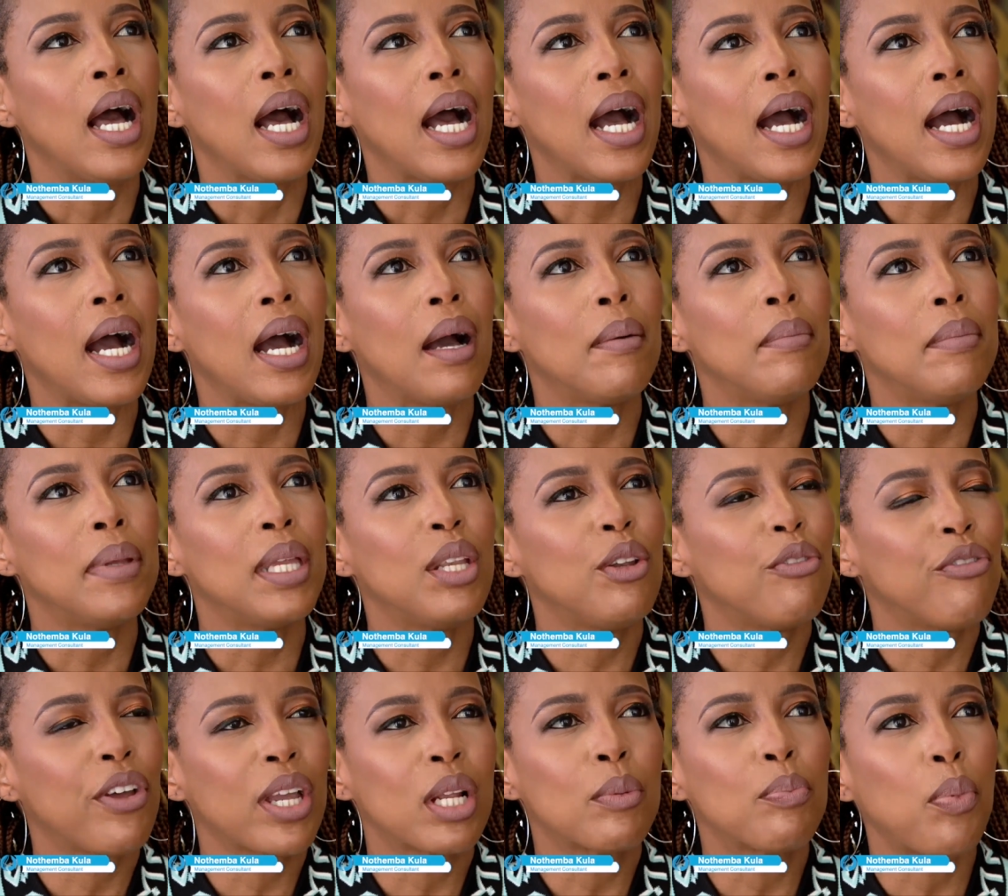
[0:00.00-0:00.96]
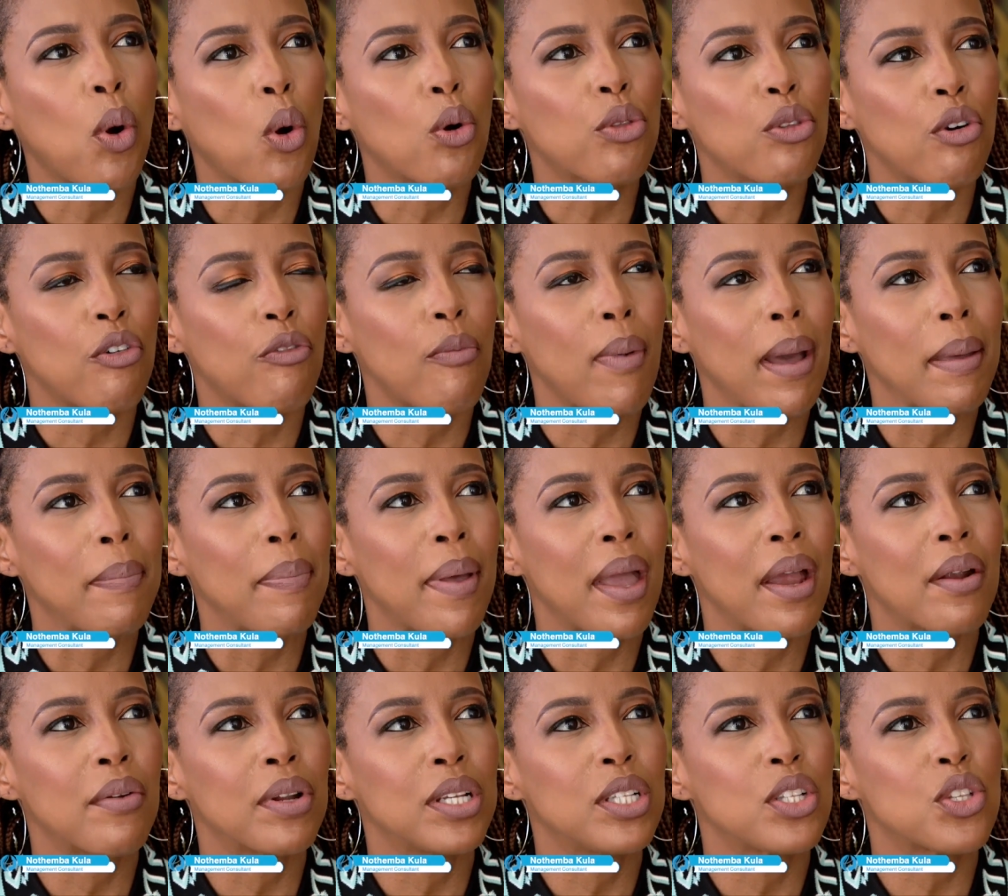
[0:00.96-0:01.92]
um, in fact, both of my
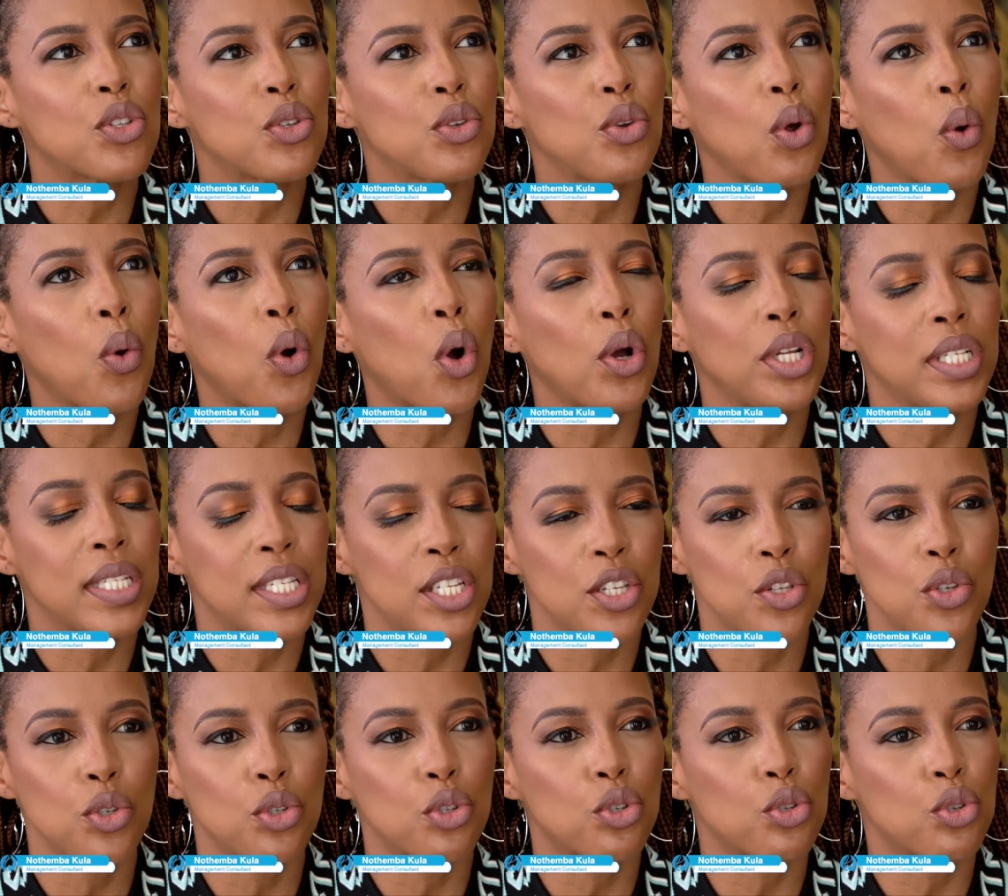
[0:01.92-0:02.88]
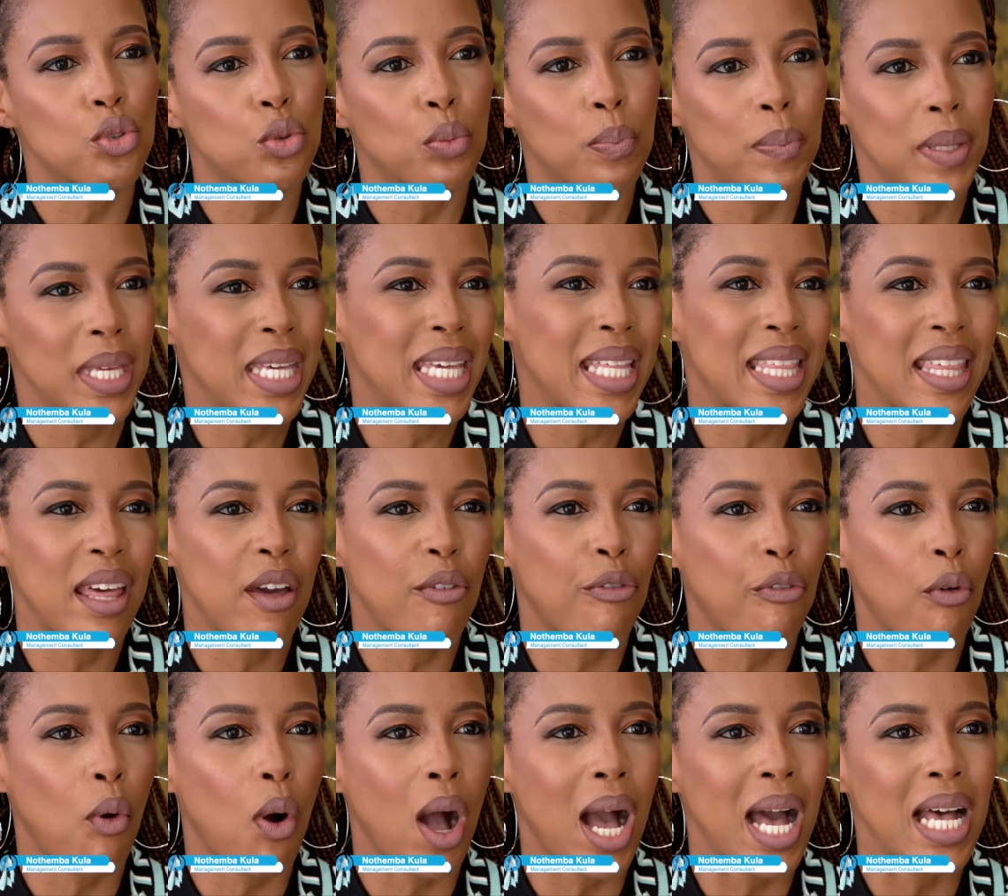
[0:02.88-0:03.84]
parents, you know, continued to be there
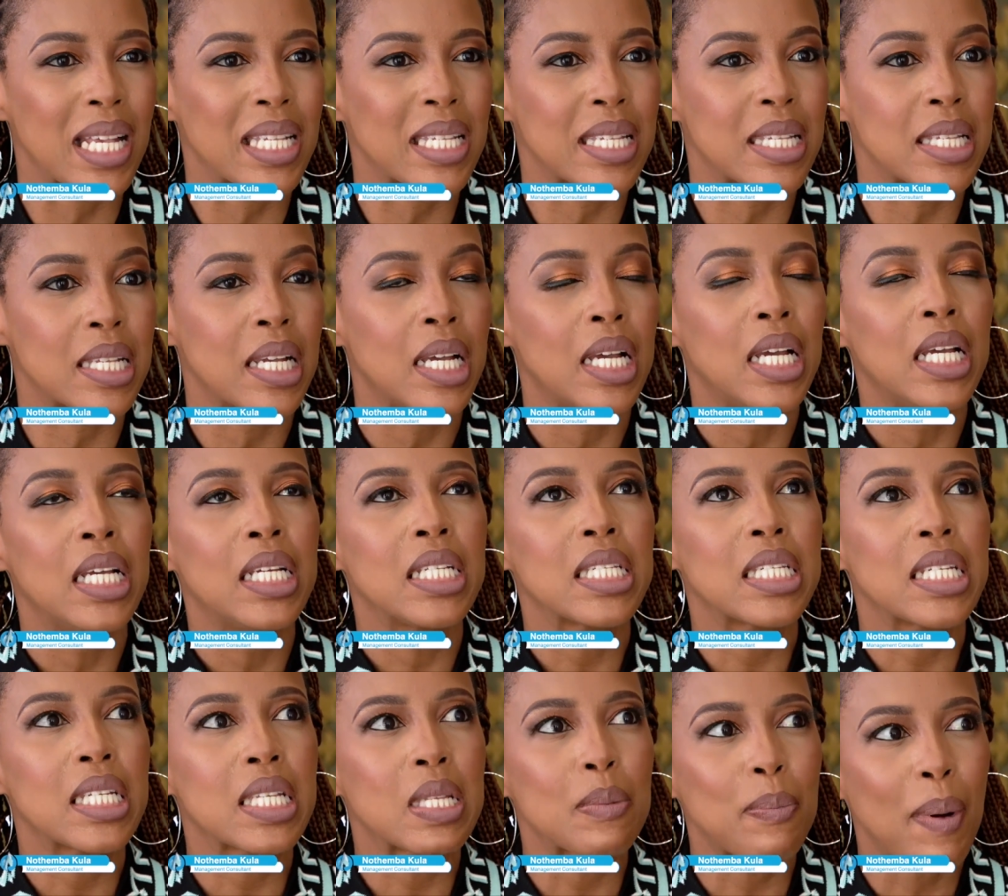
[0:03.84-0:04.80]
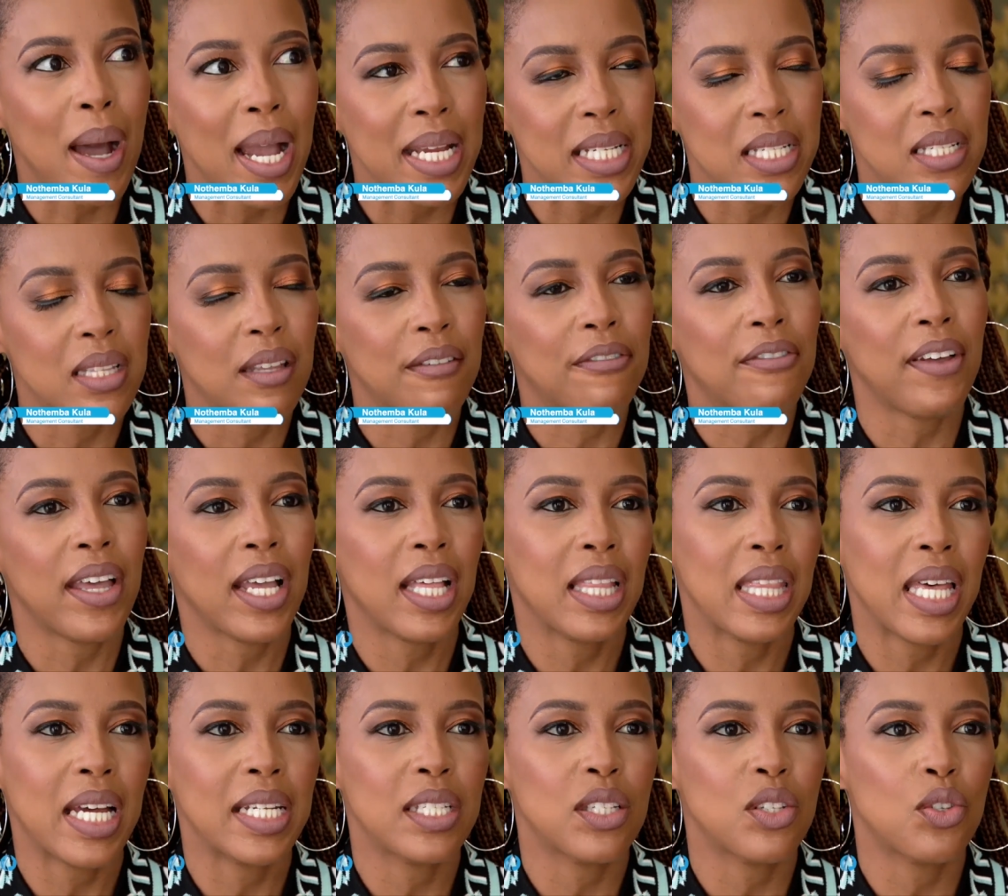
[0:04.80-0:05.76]
for us despite the
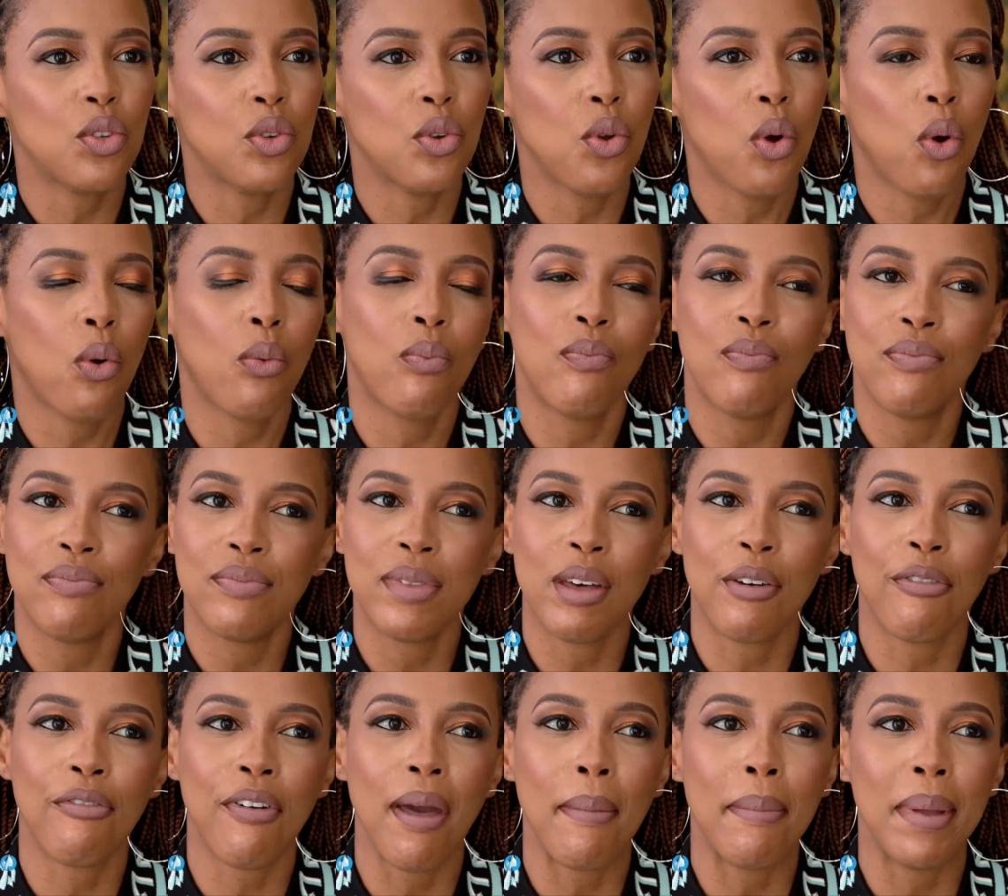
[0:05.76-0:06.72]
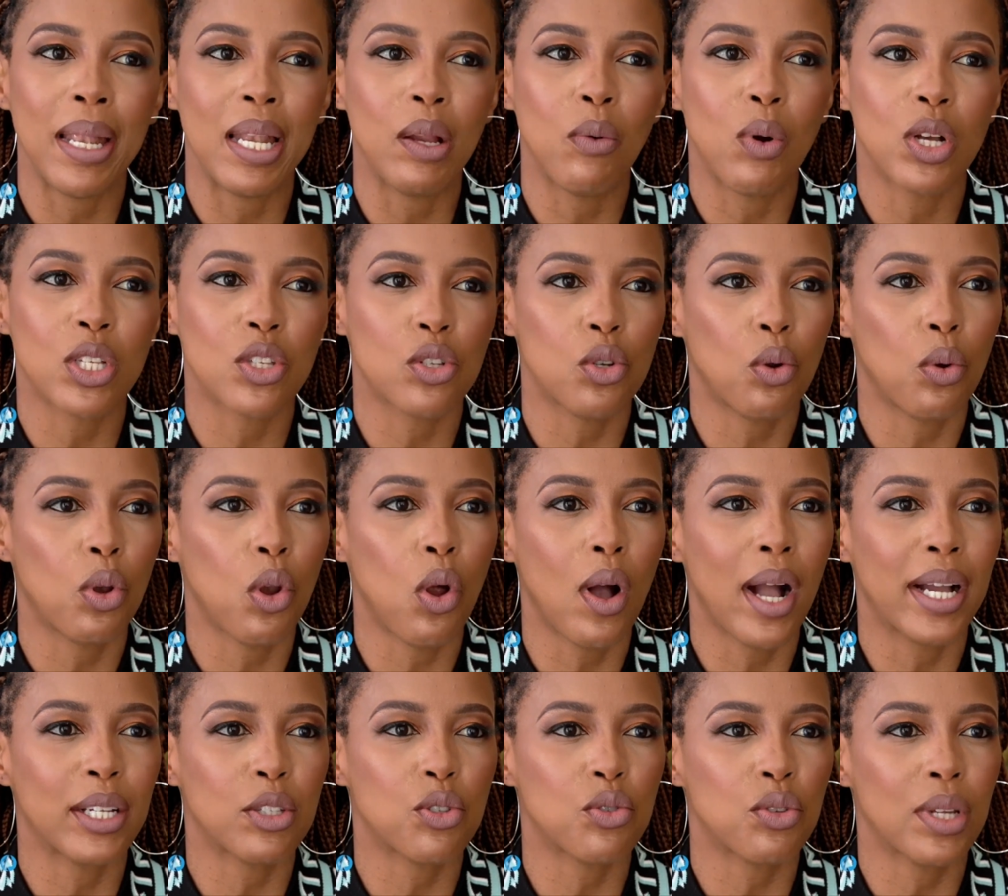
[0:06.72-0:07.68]
fact that, you know, the family was no
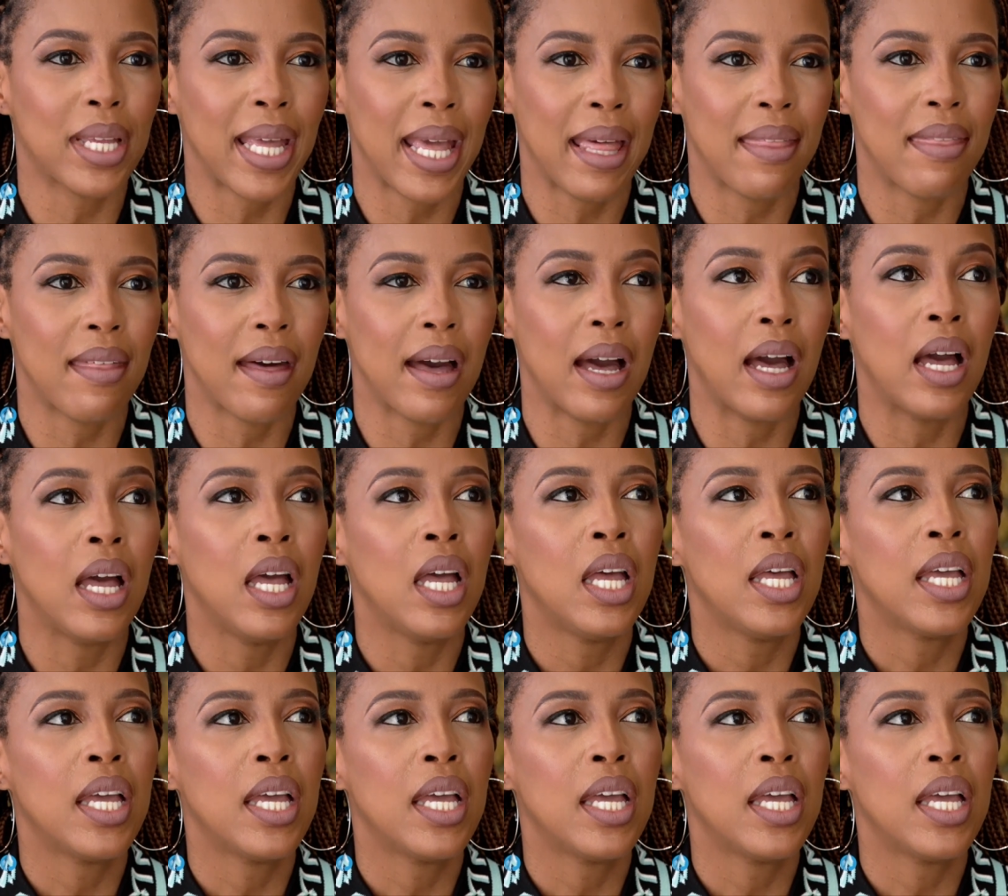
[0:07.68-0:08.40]
longer together.